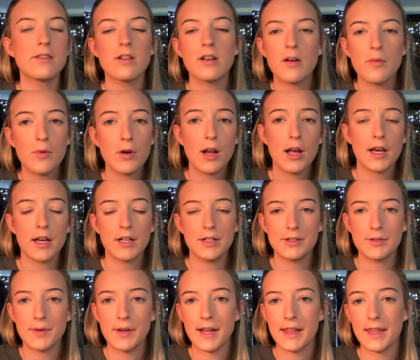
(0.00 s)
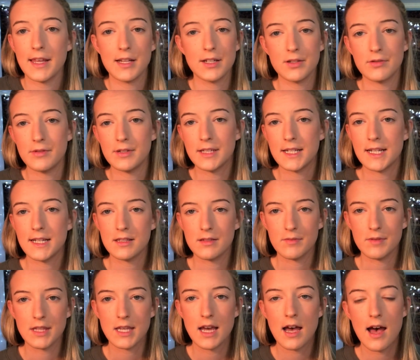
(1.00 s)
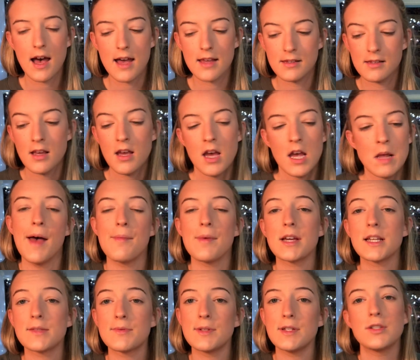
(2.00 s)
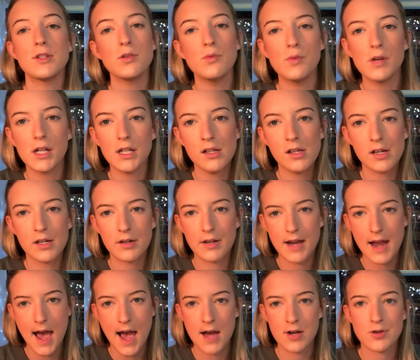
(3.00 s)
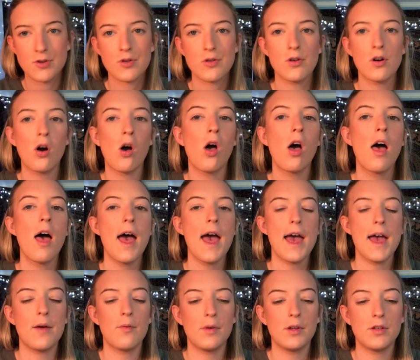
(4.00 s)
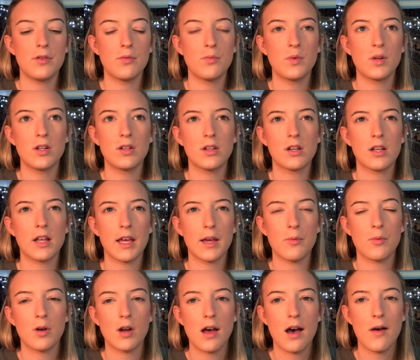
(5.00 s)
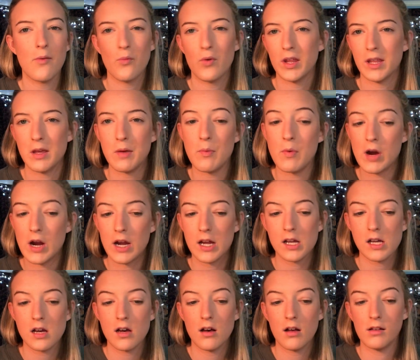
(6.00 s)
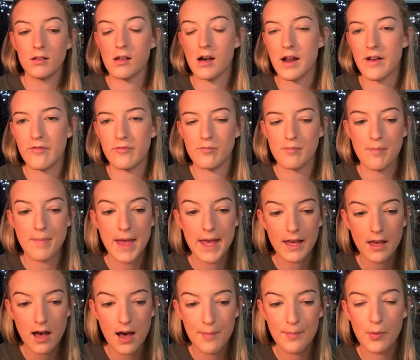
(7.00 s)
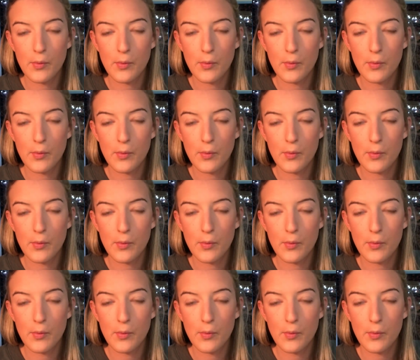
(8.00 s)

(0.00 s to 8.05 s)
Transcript: look we're not going to do anything too intense with the eyes because we do want to look natural and we do want to look like we're not really wearing a lot of makeup.